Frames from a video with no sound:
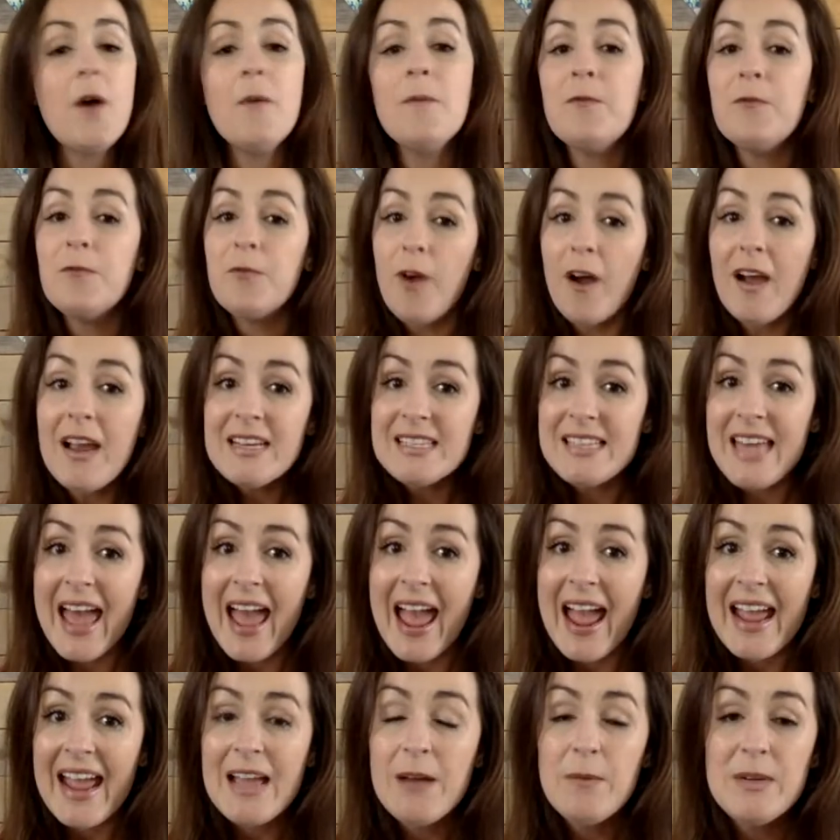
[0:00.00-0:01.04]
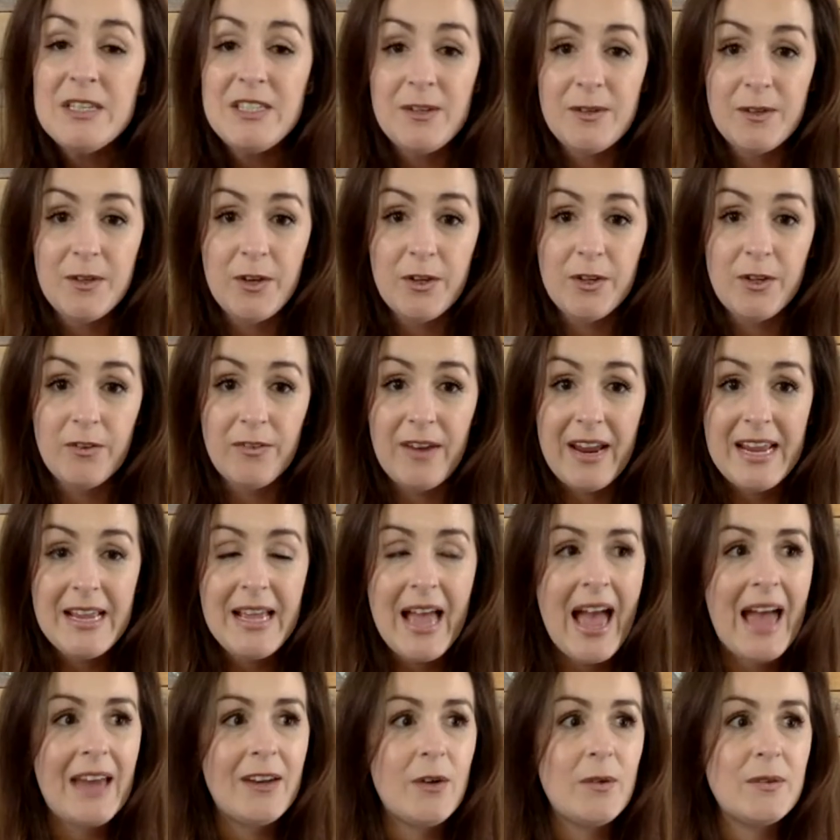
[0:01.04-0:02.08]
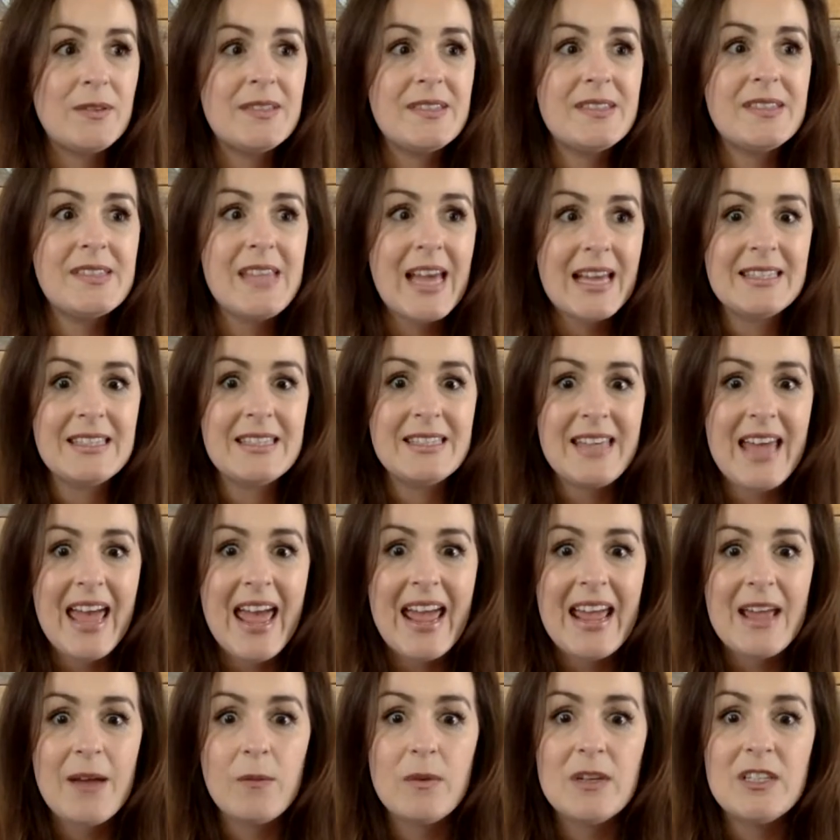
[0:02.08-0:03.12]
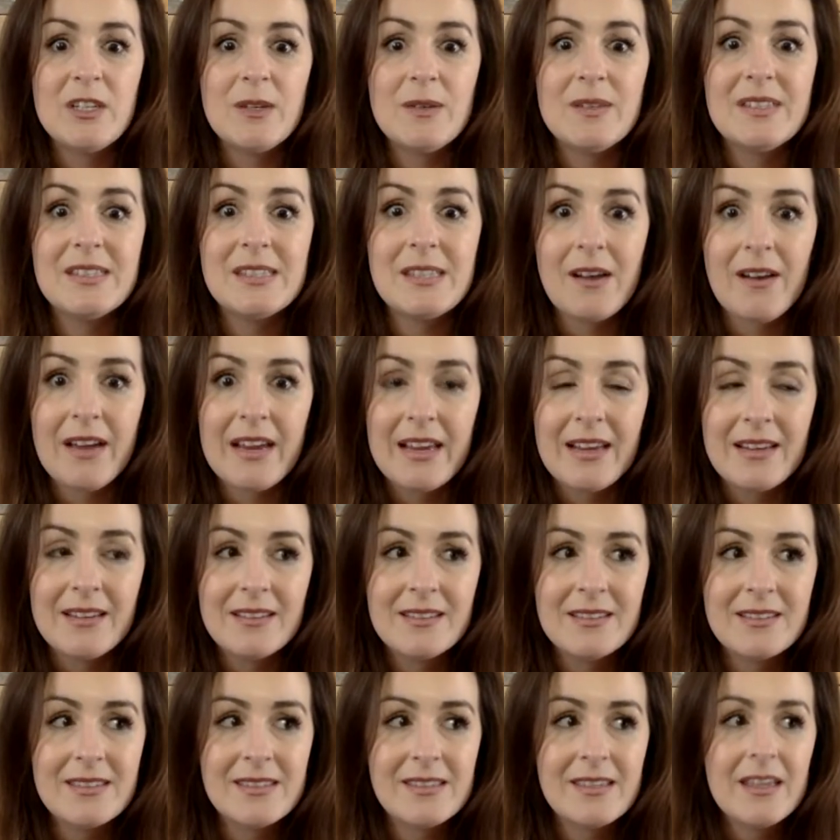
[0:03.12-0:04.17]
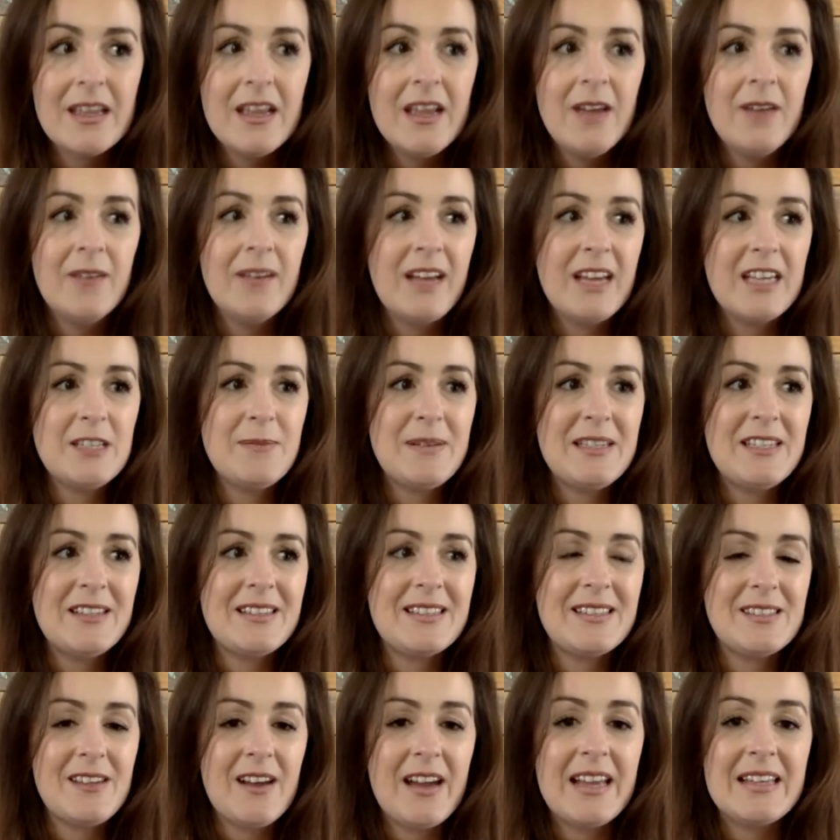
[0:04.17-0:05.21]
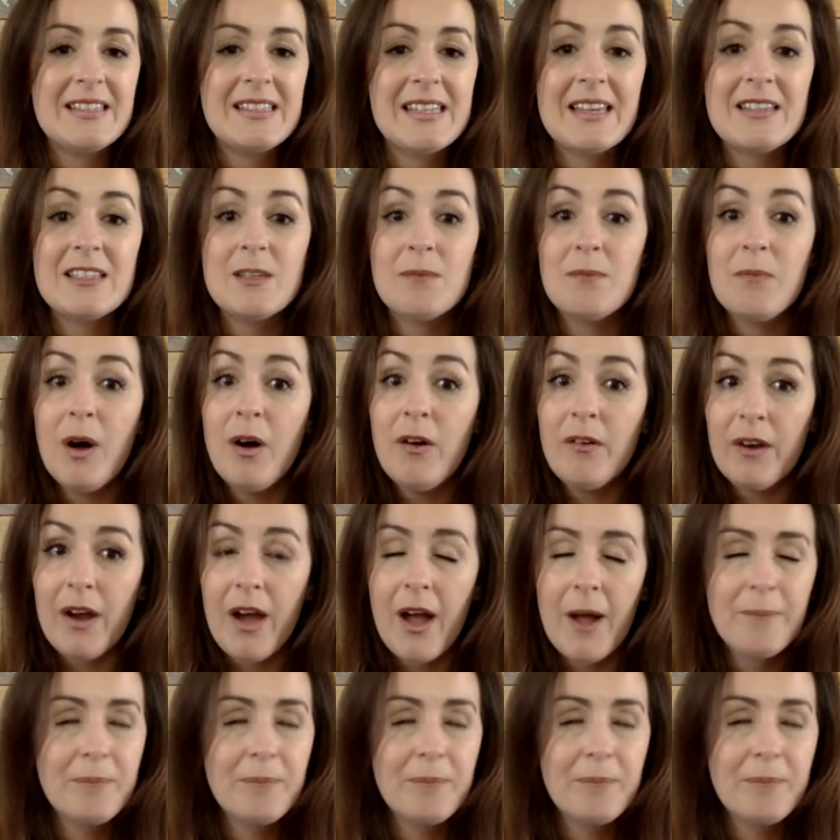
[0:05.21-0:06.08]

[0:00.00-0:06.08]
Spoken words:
On Friday, we do cookery, and on Saturday, we do science. We're going to be doing science, and tomorrow,